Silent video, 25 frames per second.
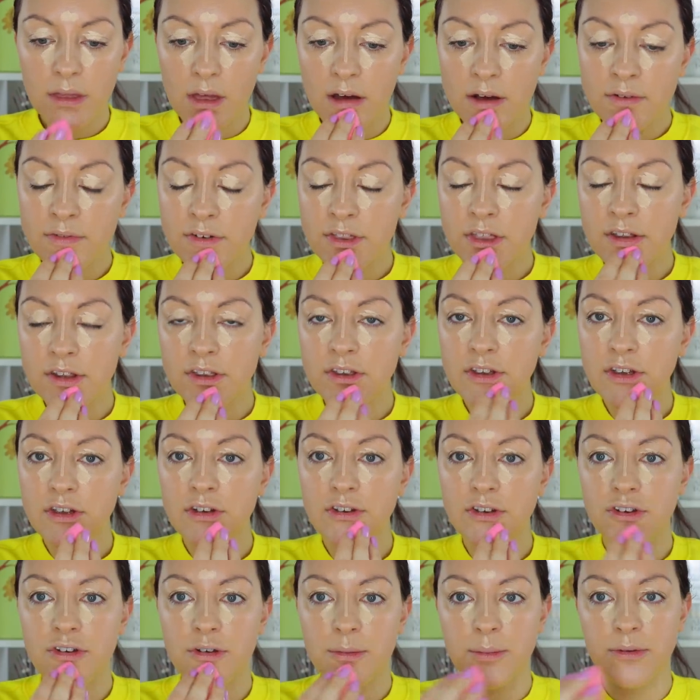other than the
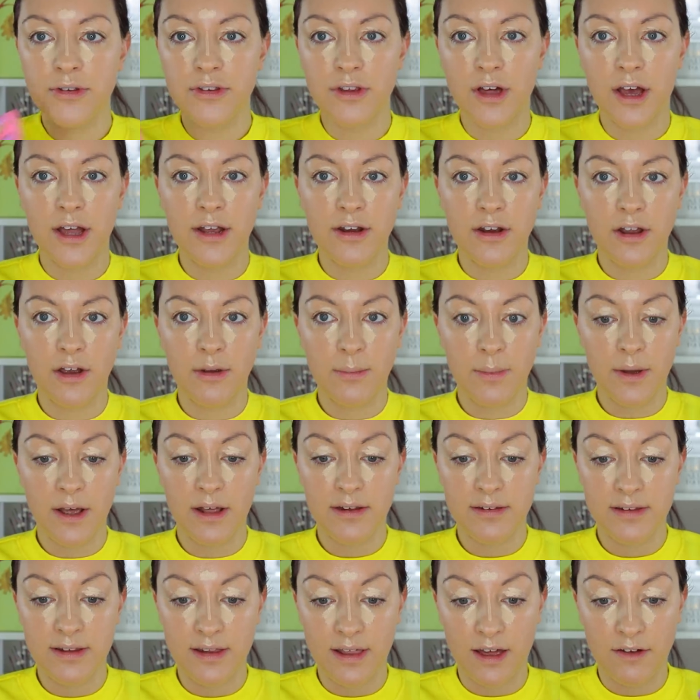YouTubers that I know
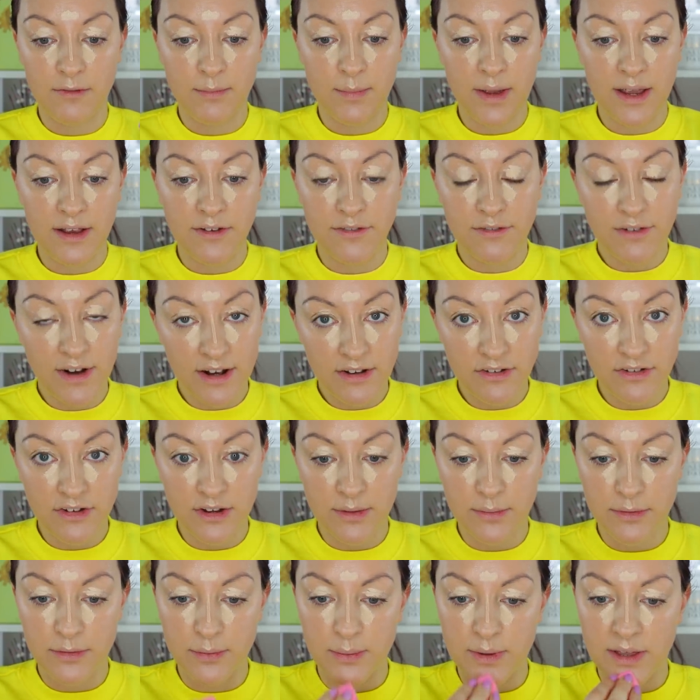personally that I've made
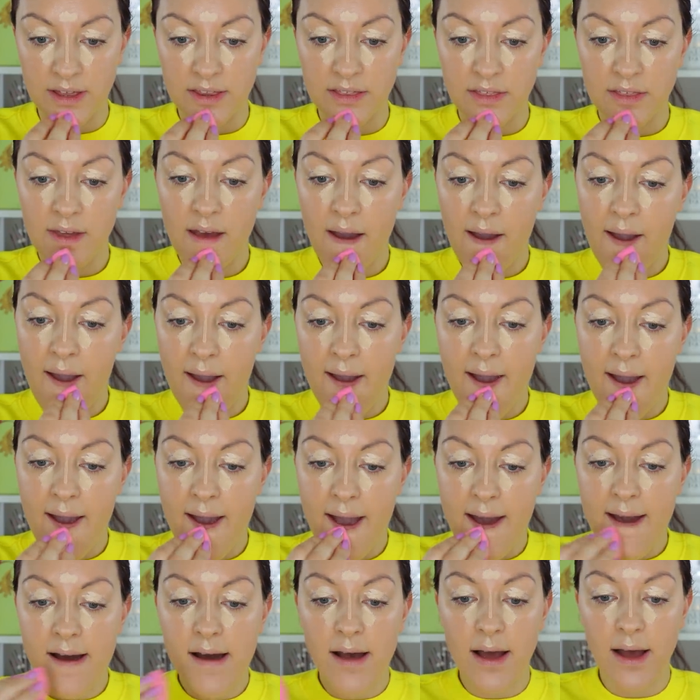friendships with
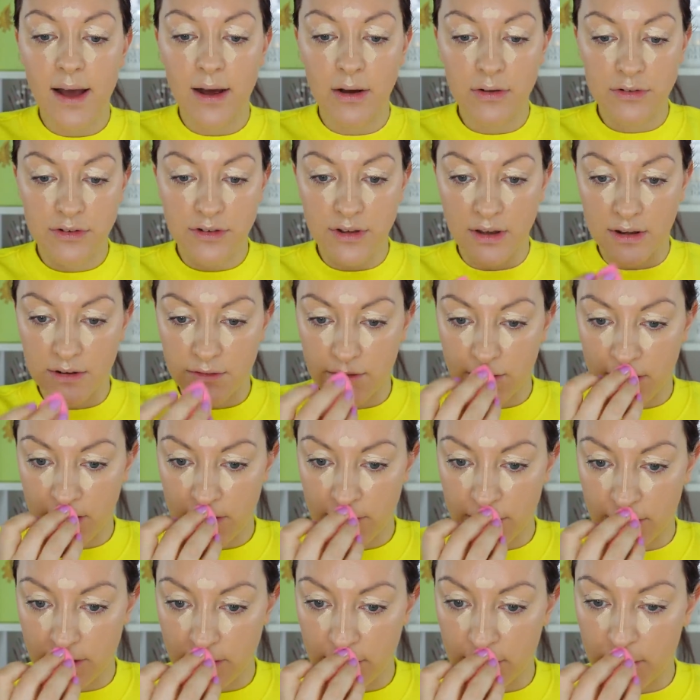outside of
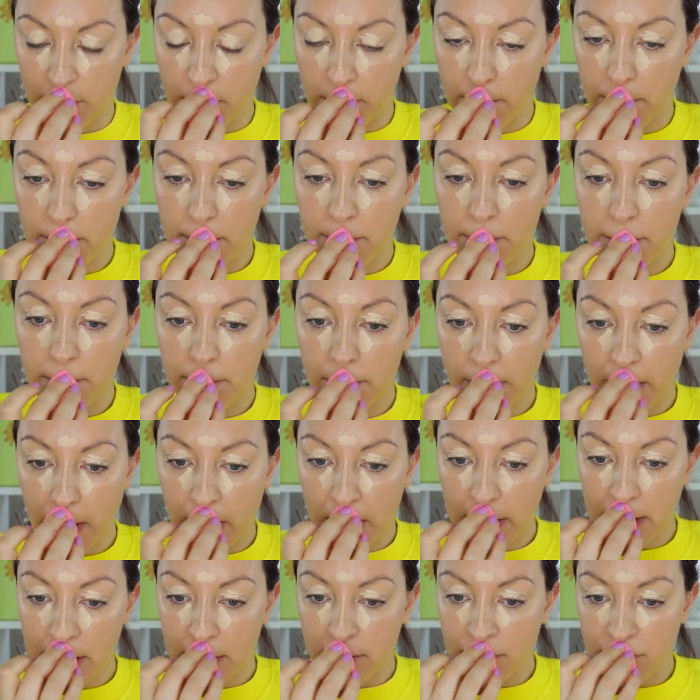YouTube,
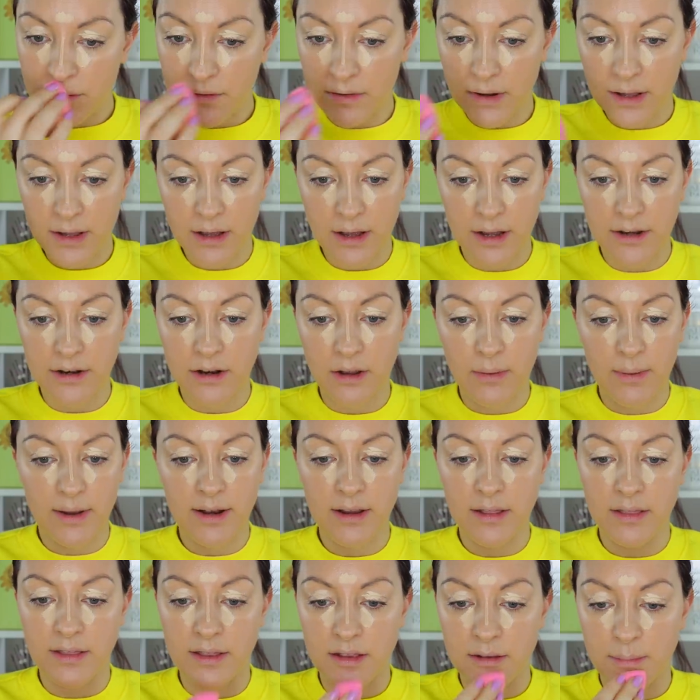I don't feel like I know
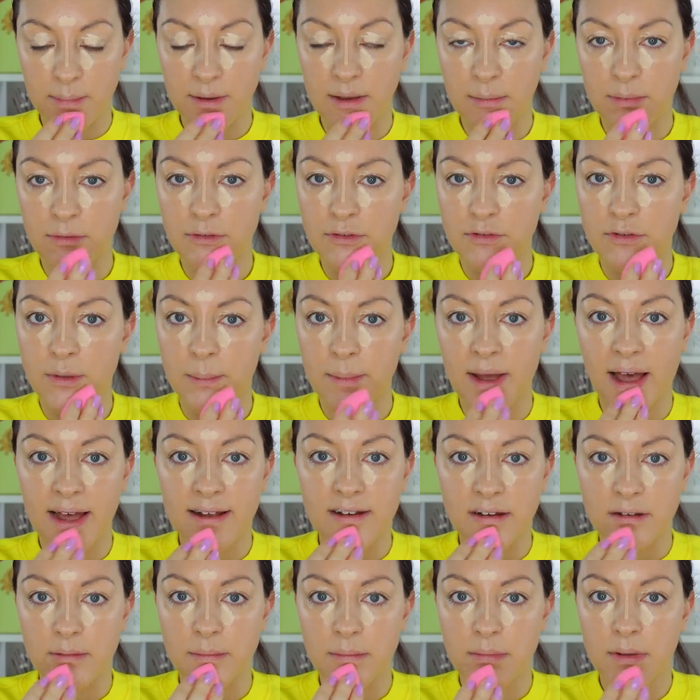any of these people from
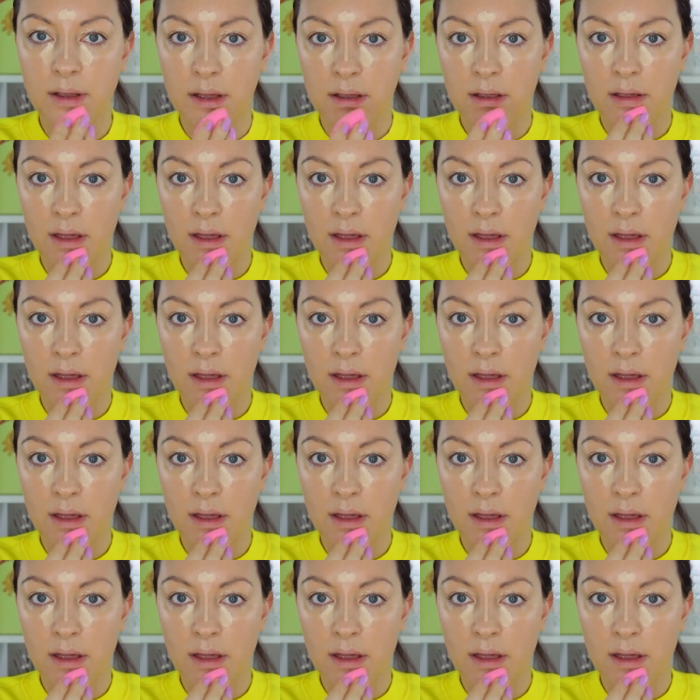Adam.